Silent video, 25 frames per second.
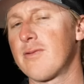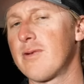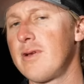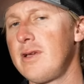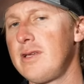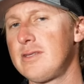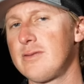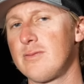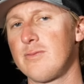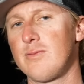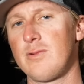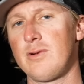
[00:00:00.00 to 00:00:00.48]

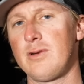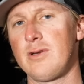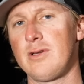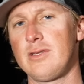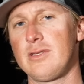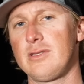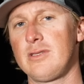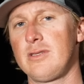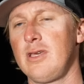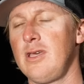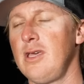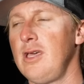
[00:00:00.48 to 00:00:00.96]
reason
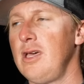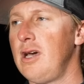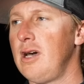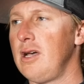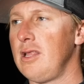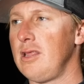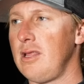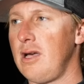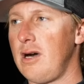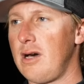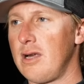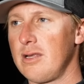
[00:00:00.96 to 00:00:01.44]
was a
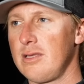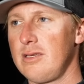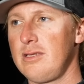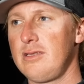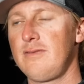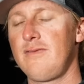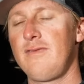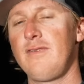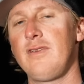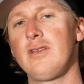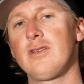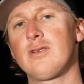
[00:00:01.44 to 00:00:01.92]
lot of these
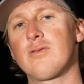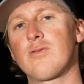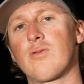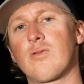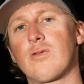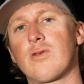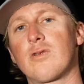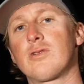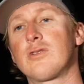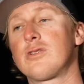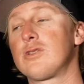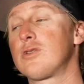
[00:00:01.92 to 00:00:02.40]
fish
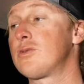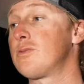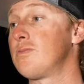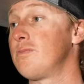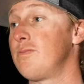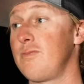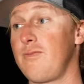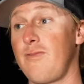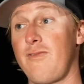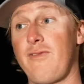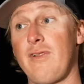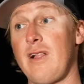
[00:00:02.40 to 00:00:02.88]
were
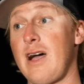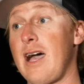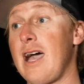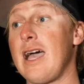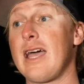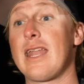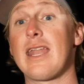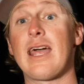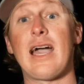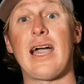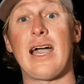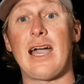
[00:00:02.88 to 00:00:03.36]

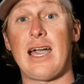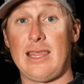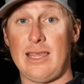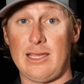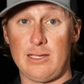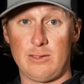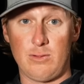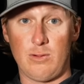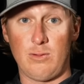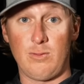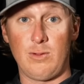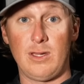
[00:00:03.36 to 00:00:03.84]
flying high.
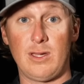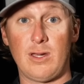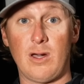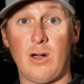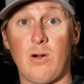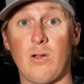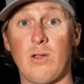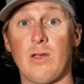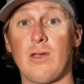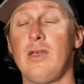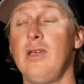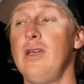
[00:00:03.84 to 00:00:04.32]
That's what we
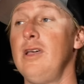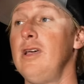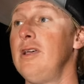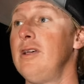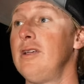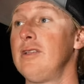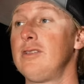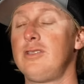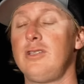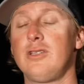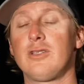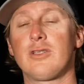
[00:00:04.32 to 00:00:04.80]
call it.
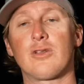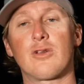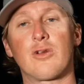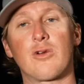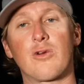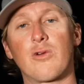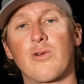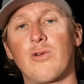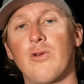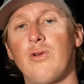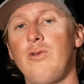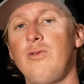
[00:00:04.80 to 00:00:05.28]
Just
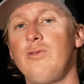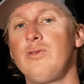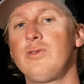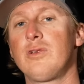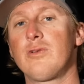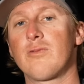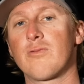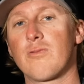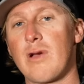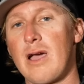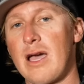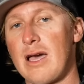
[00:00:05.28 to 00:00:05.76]

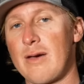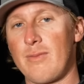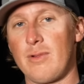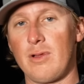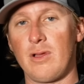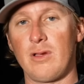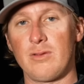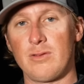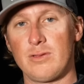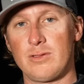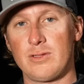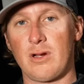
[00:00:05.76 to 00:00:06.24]
cruising right
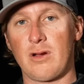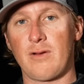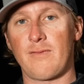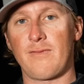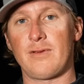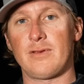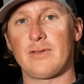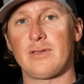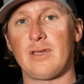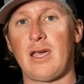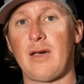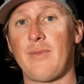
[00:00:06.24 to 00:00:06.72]
below the
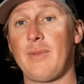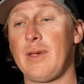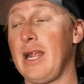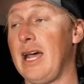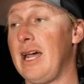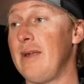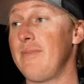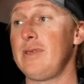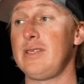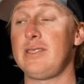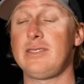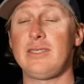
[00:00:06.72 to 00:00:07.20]
surface. I mean,
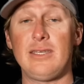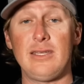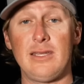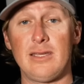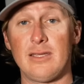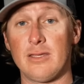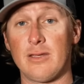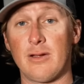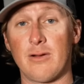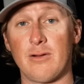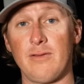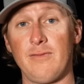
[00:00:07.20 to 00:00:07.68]
I'd be sitting
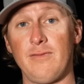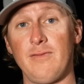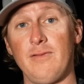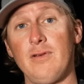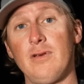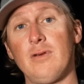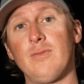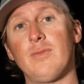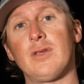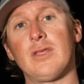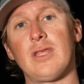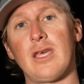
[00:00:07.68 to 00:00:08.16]
in thirty
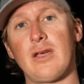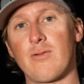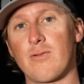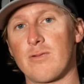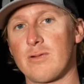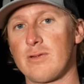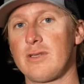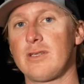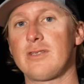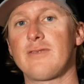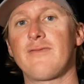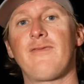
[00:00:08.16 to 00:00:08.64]
foot, but they were
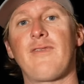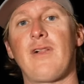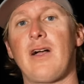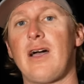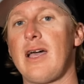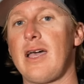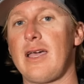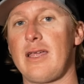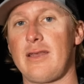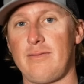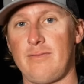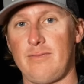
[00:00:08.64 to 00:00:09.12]
just
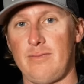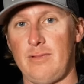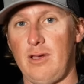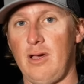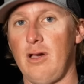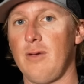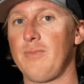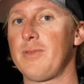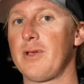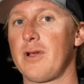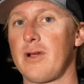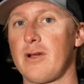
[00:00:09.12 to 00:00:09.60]
flying
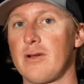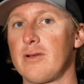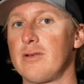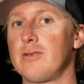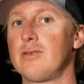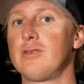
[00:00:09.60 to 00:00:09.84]
up there,